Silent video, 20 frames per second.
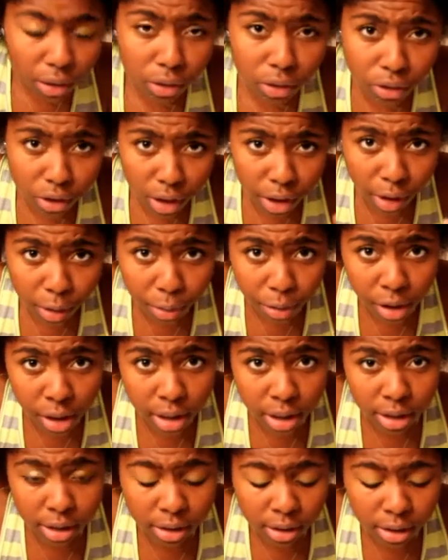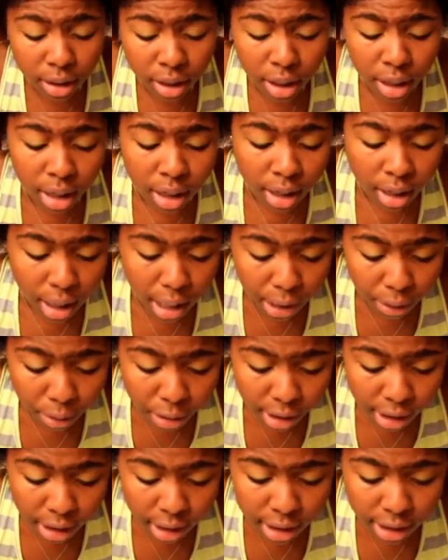So now products. I
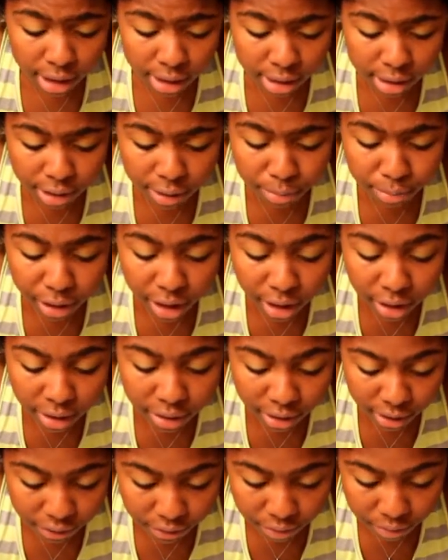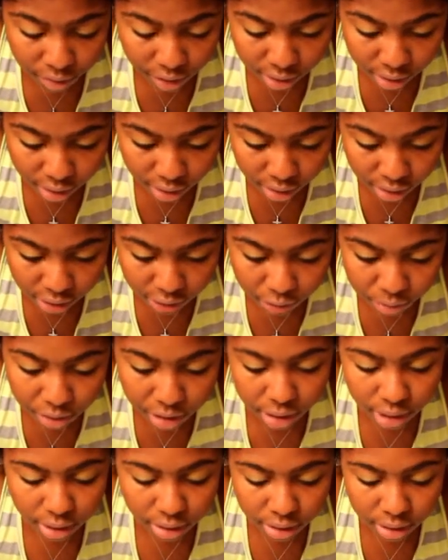want to kind of like debunk this myth at least,
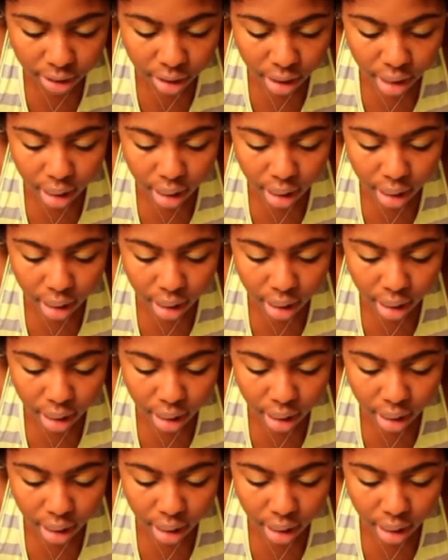because